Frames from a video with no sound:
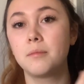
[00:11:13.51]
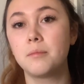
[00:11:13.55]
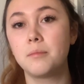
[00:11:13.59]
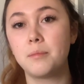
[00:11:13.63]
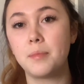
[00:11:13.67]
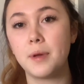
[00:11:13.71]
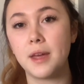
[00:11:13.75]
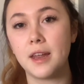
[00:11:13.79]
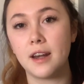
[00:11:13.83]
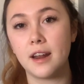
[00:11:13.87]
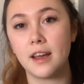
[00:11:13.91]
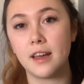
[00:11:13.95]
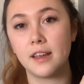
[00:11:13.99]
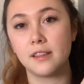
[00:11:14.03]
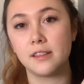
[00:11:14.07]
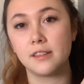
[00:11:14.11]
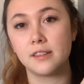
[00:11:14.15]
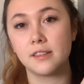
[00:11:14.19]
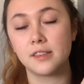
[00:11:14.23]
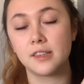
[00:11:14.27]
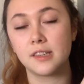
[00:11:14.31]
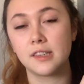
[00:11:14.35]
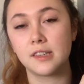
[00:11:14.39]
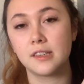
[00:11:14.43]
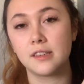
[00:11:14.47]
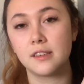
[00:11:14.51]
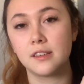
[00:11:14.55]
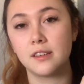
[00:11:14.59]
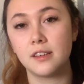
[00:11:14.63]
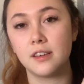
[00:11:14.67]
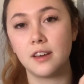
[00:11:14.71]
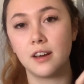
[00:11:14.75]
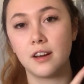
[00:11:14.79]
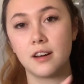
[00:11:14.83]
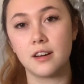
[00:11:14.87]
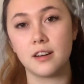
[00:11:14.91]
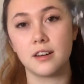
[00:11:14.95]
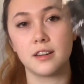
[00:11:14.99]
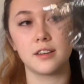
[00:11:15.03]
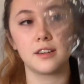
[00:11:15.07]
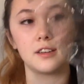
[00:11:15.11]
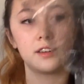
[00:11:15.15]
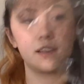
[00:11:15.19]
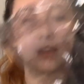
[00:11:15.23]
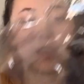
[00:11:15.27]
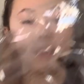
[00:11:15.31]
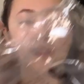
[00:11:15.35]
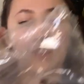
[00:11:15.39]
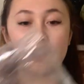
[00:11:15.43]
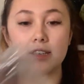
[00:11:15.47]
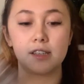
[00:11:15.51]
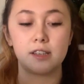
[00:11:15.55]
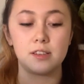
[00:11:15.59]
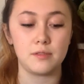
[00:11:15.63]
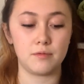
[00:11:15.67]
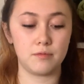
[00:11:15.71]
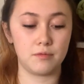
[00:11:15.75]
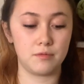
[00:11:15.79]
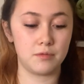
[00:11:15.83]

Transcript: beanies yarn in this